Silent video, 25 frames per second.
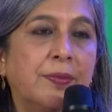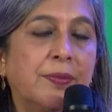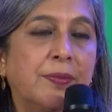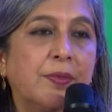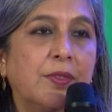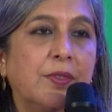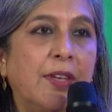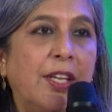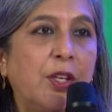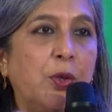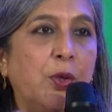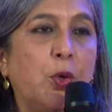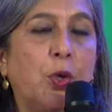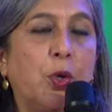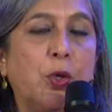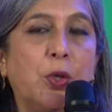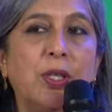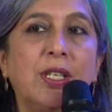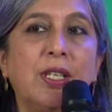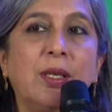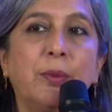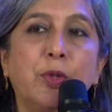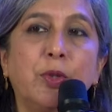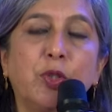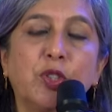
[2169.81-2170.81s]
when you go to an
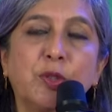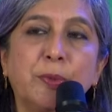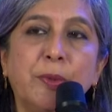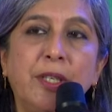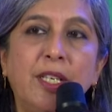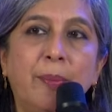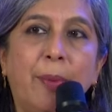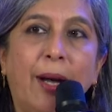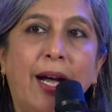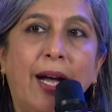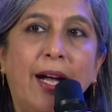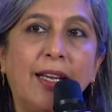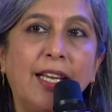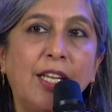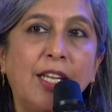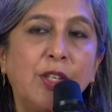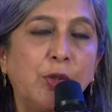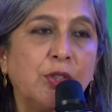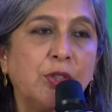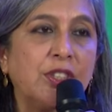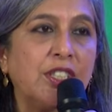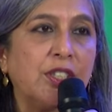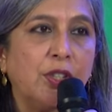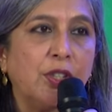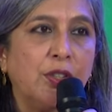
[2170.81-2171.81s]
amusement park and you
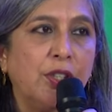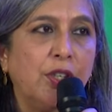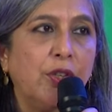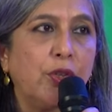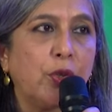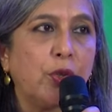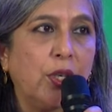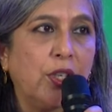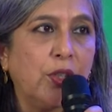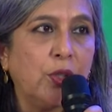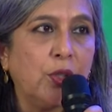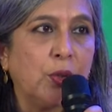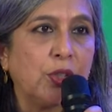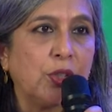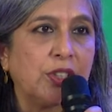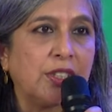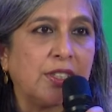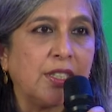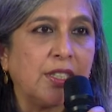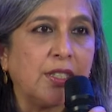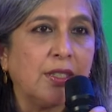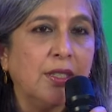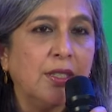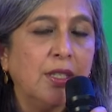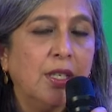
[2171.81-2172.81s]
sit on a roller
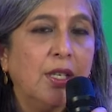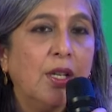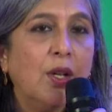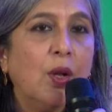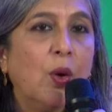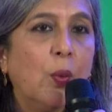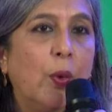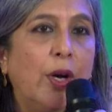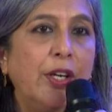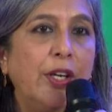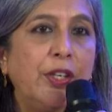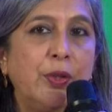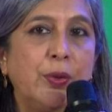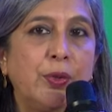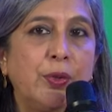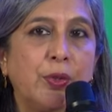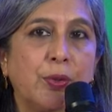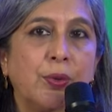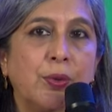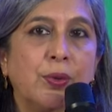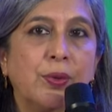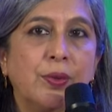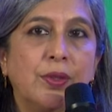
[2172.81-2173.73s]
coaster, what do you do?